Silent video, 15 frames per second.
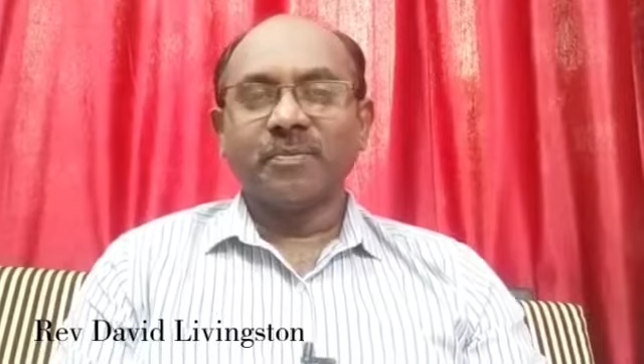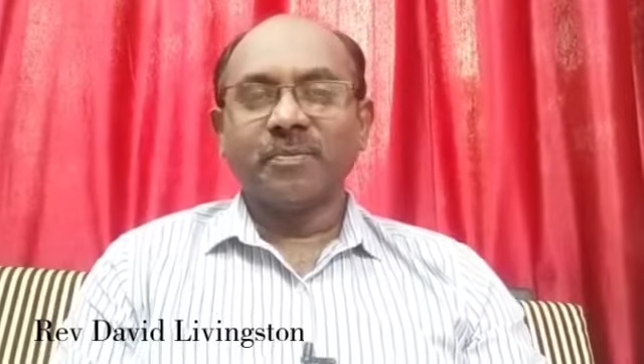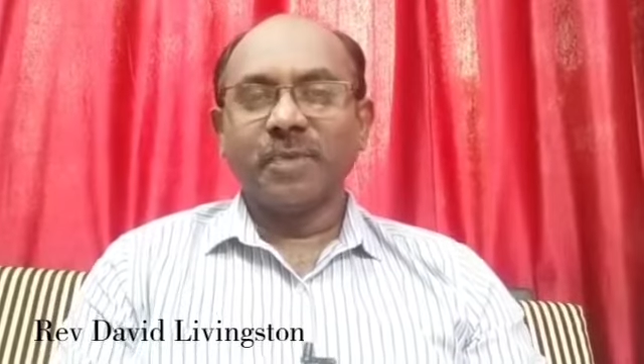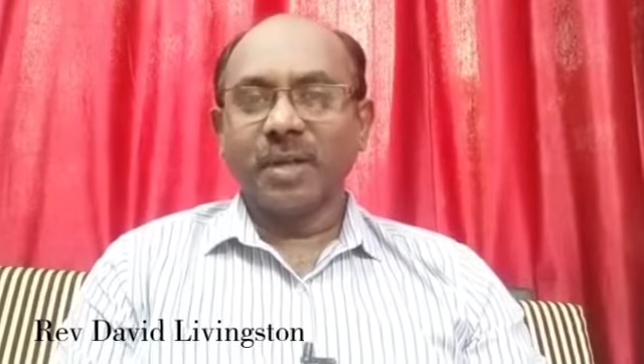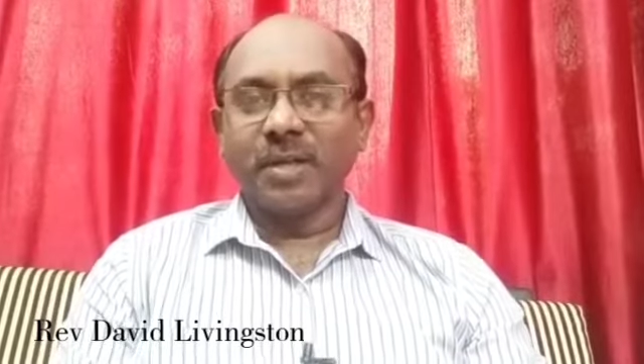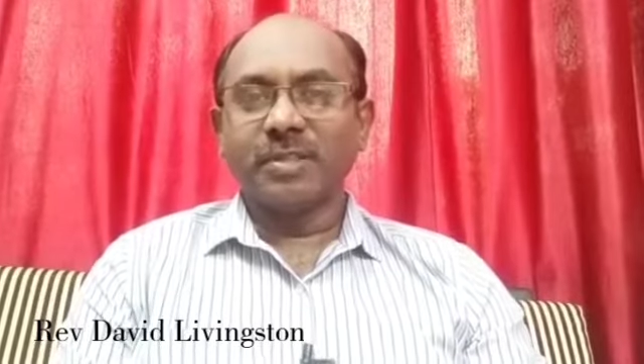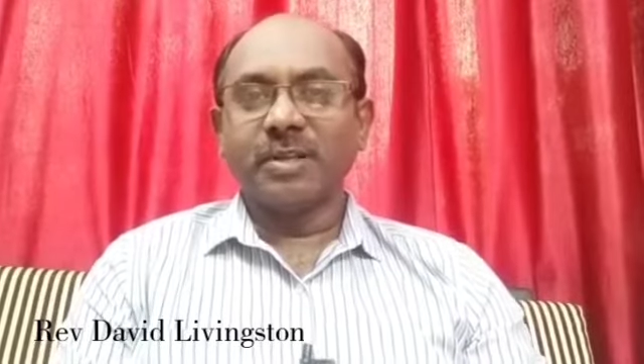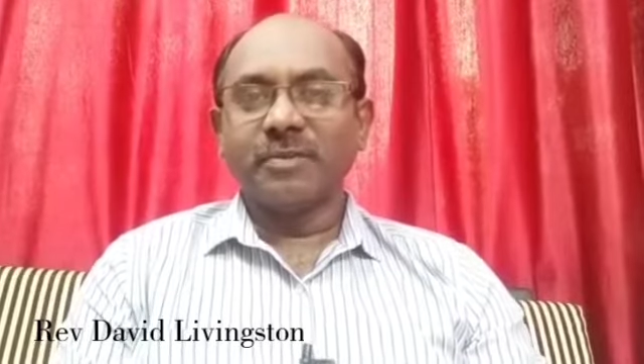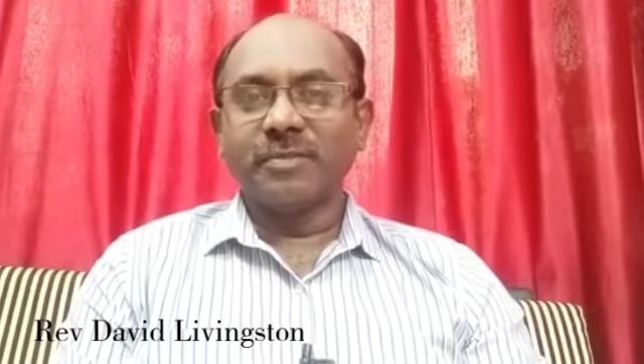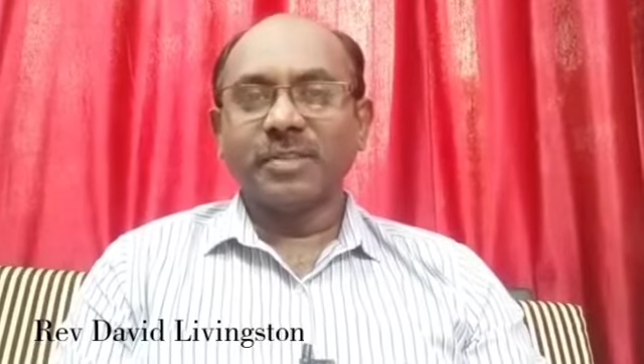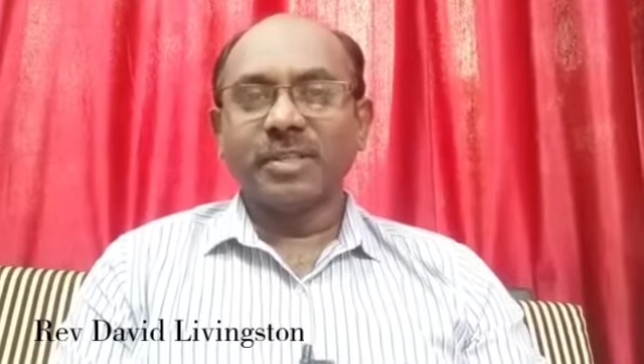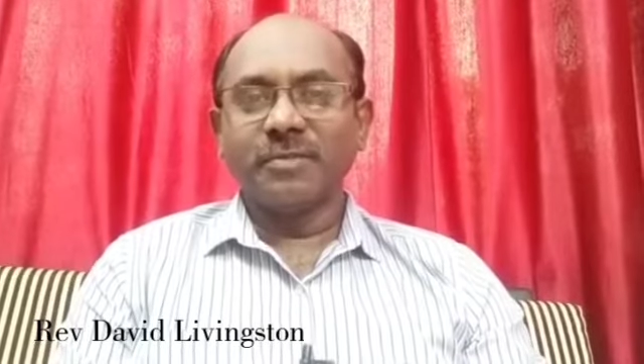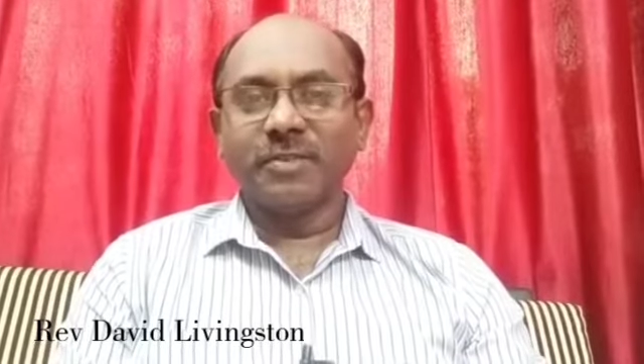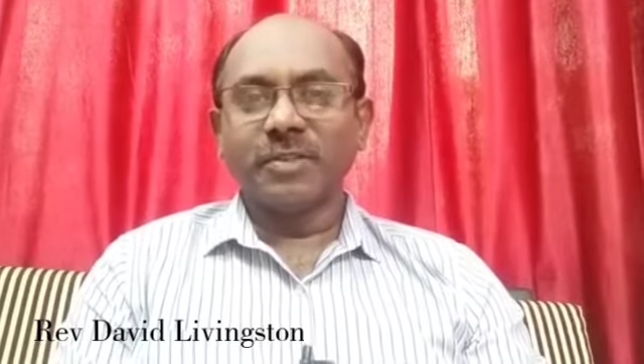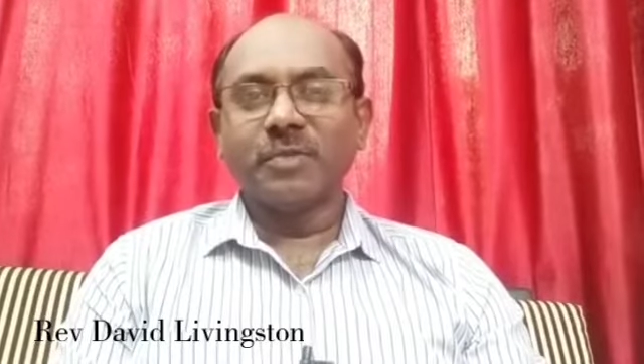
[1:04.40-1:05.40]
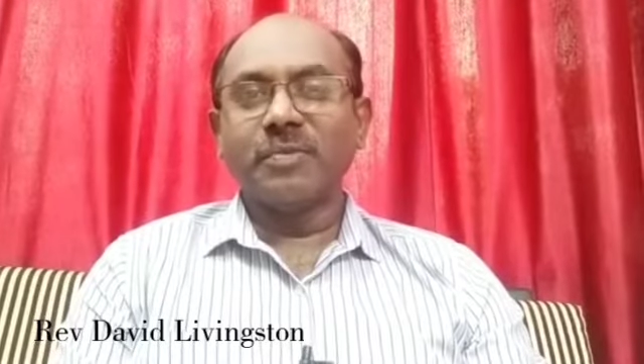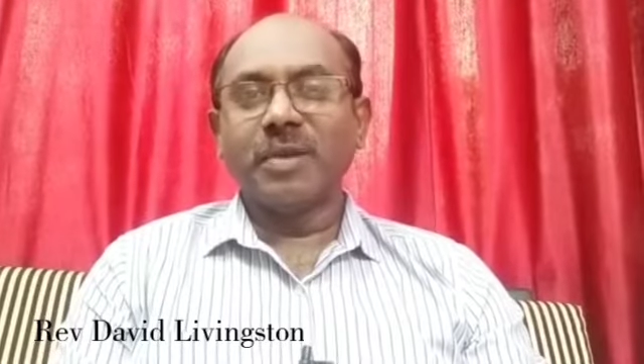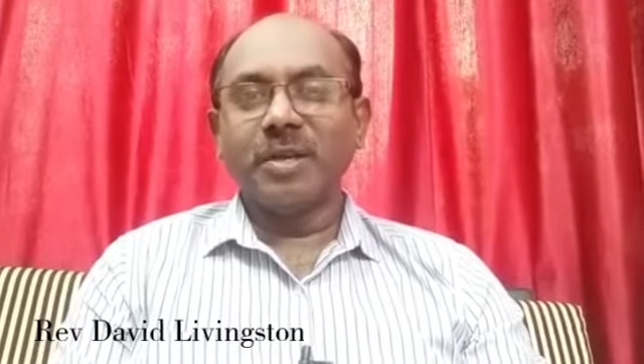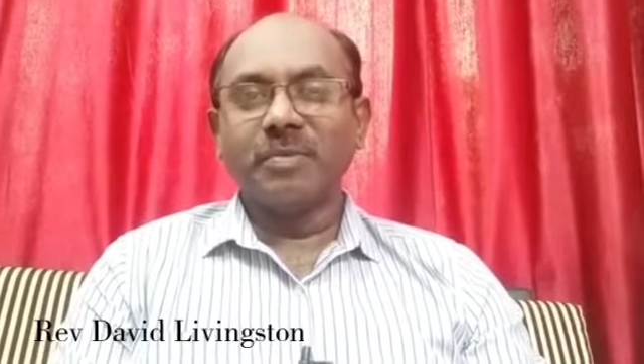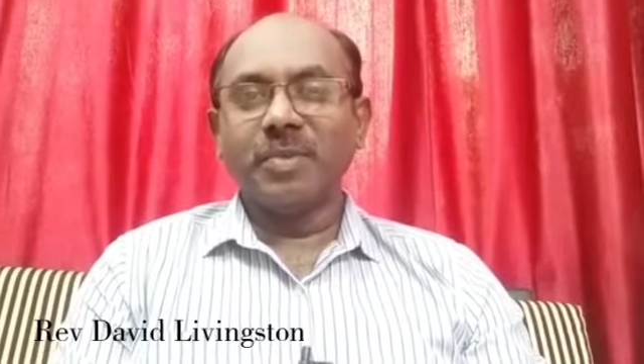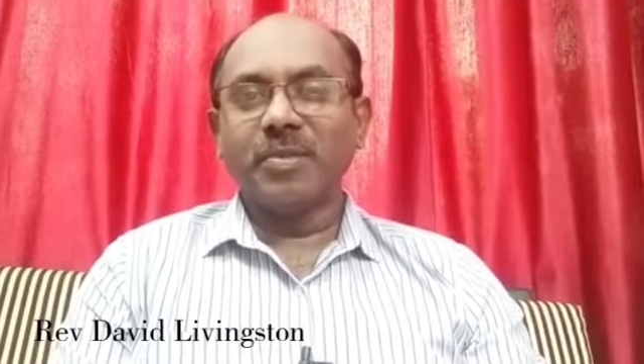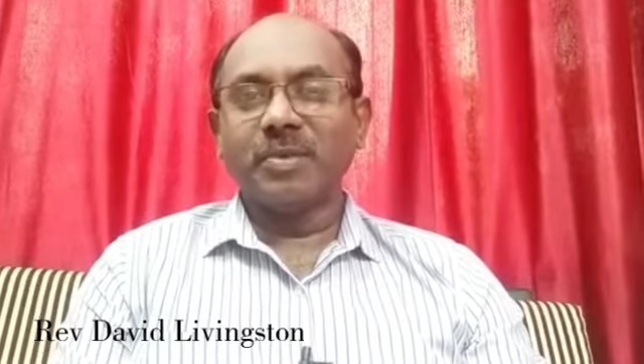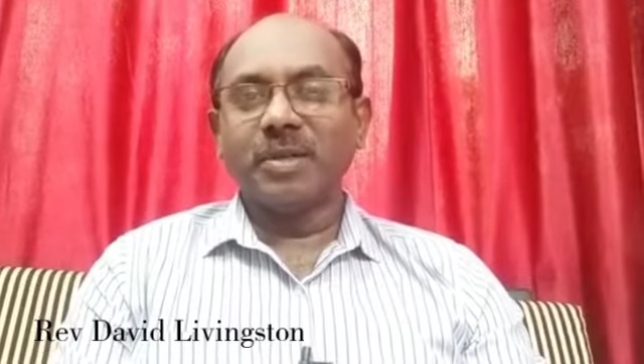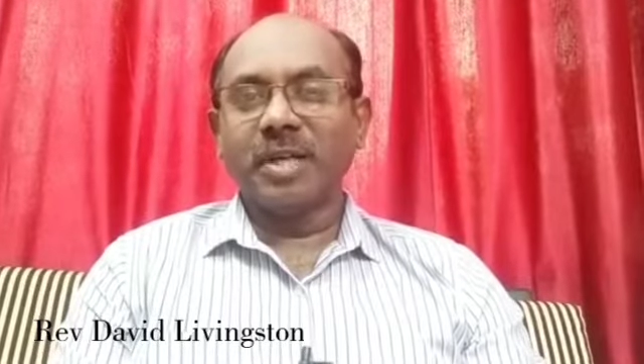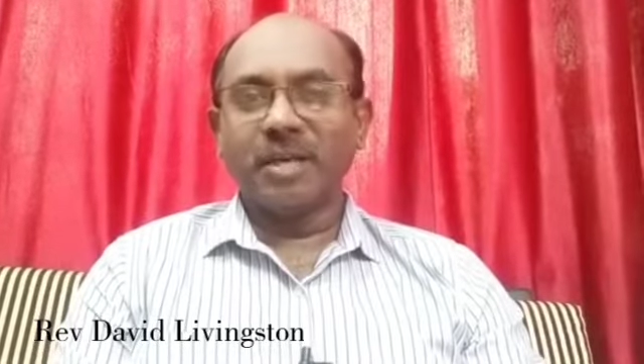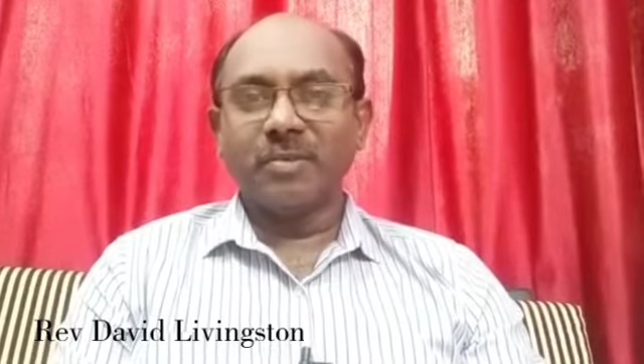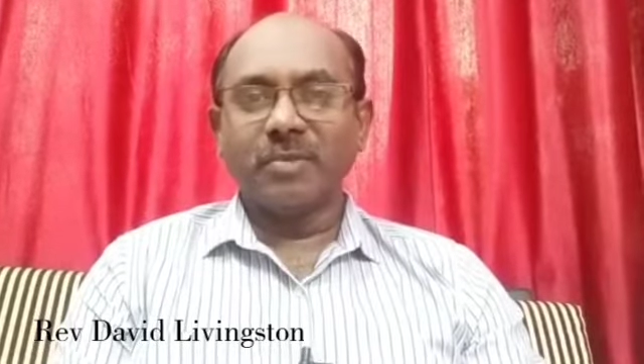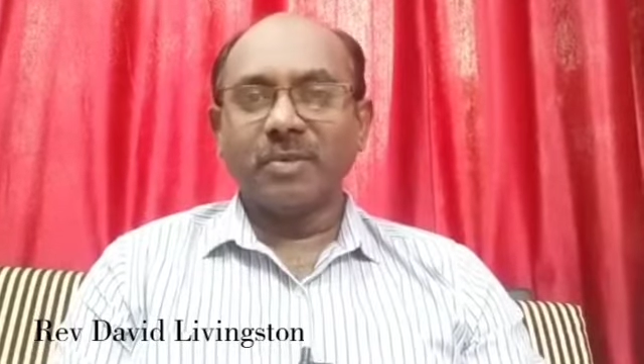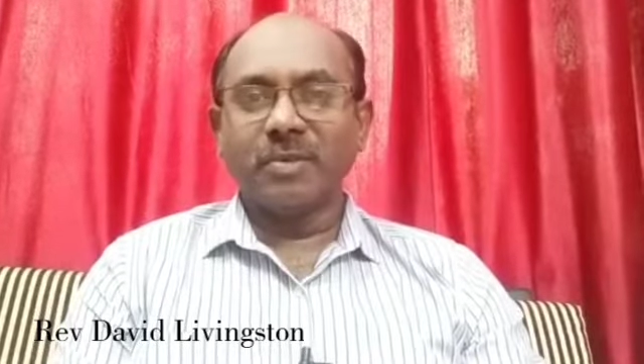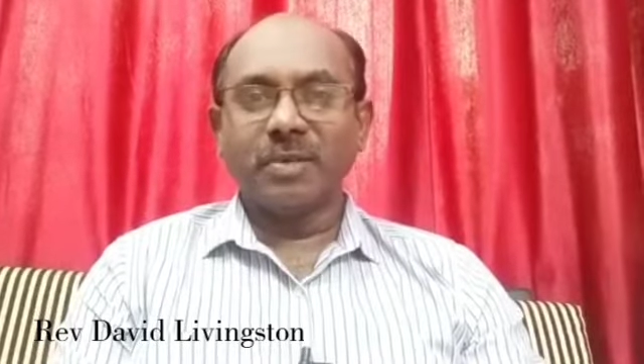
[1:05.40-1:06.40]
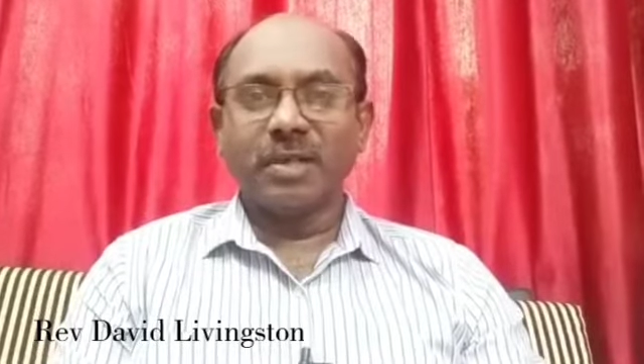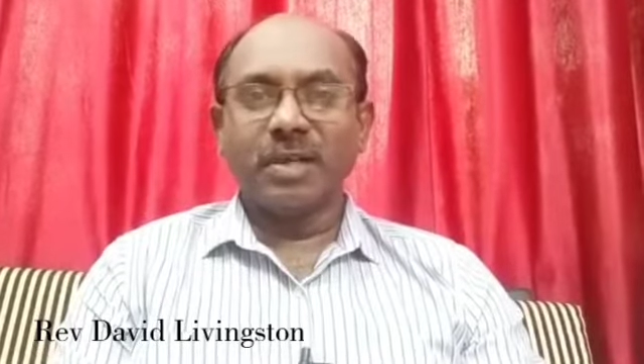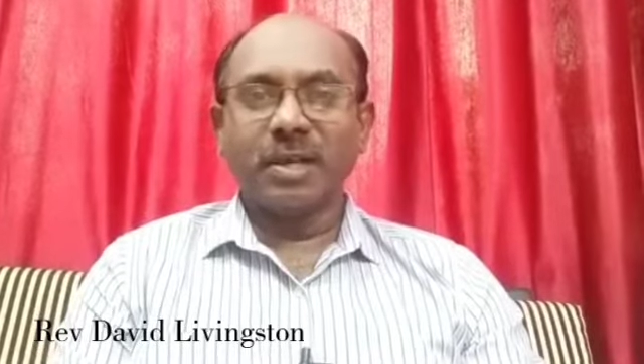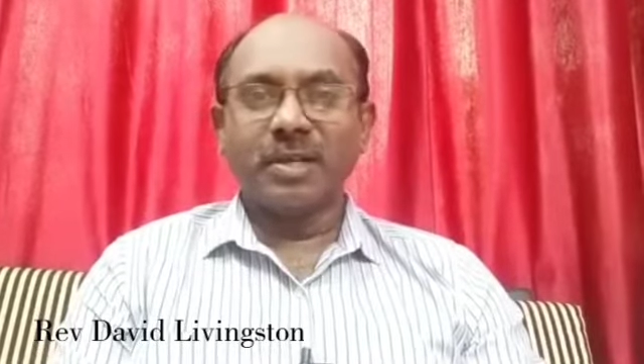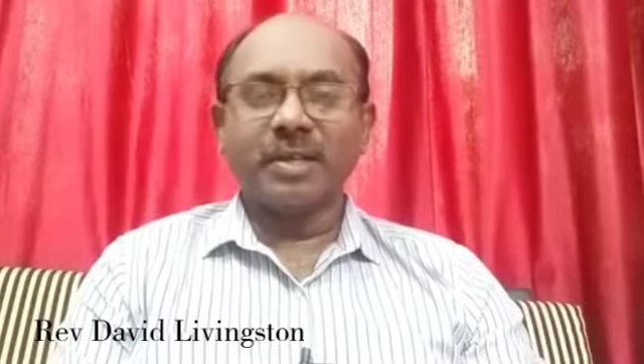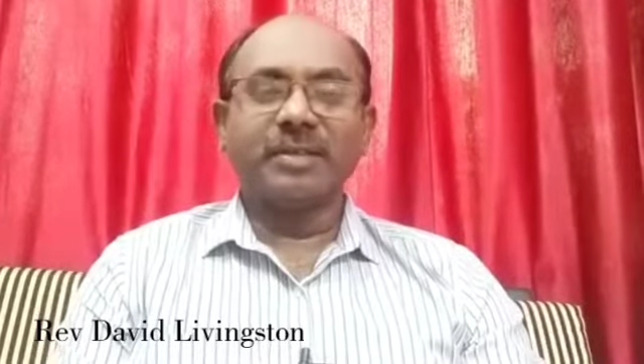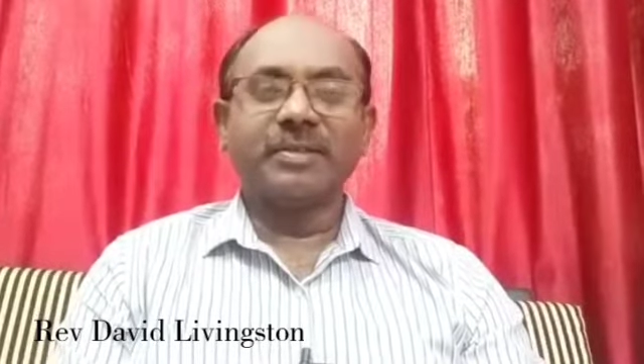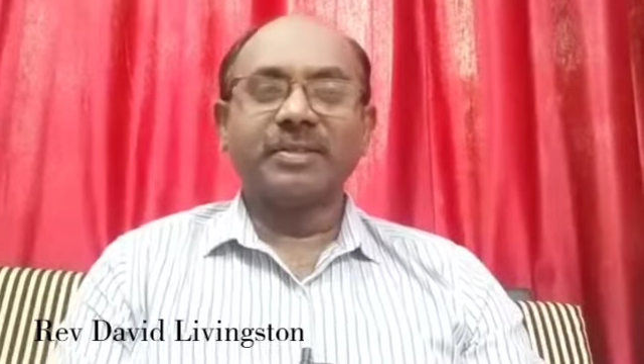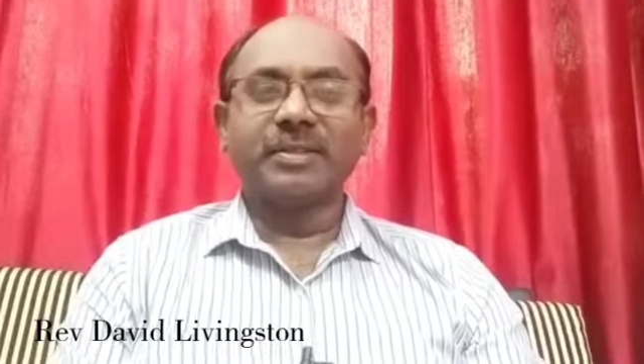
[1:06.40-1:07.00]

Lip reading: Because of his efforts, many people came to know the Lord.